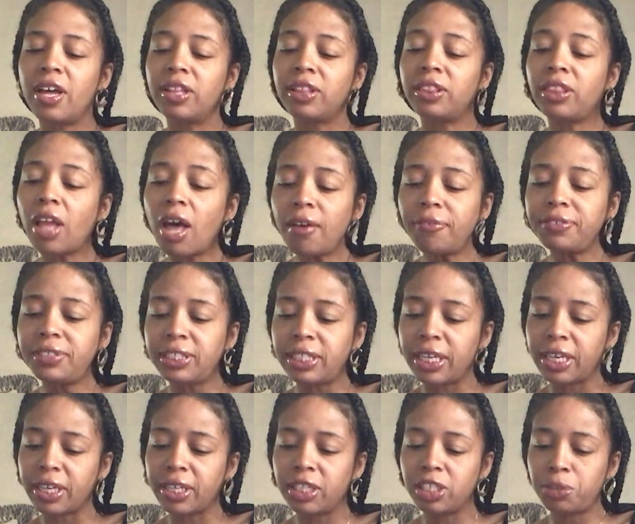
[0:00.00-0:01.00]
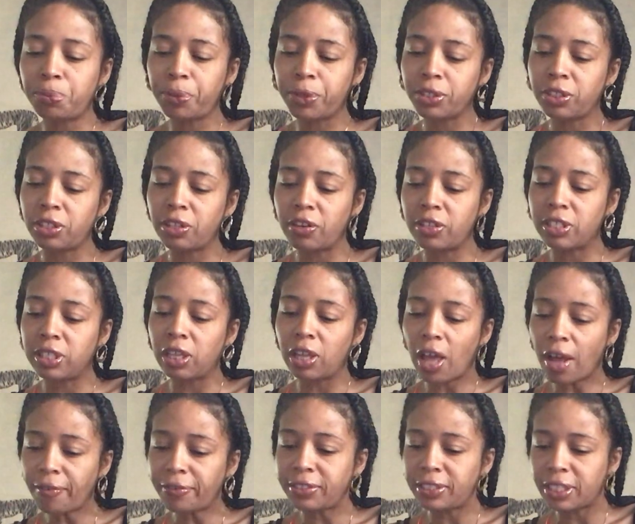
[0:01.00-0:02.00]
Lovesick. This person's
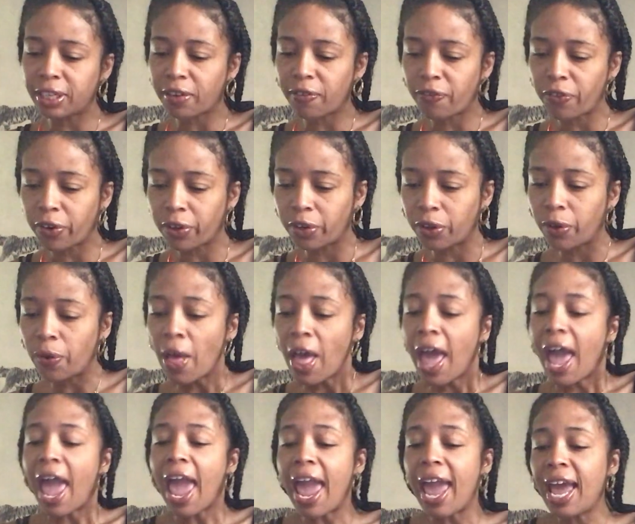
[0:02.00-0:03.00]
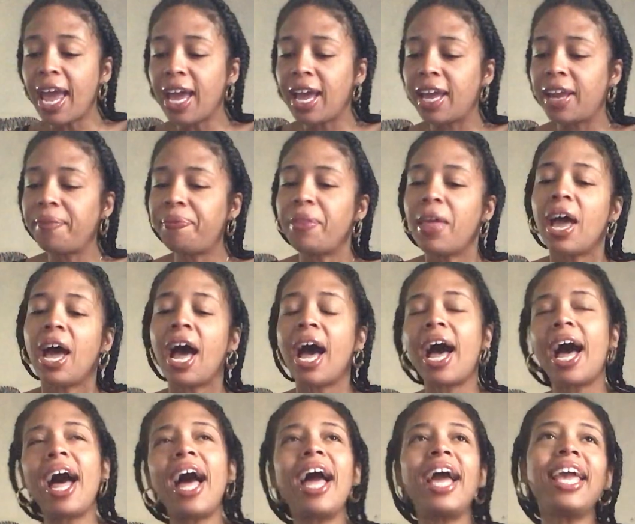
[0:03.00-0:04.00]
lovesick for you. And
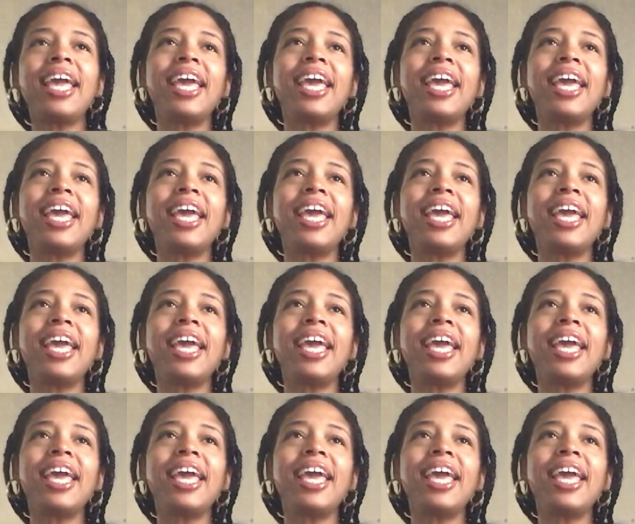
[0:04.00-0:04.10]
I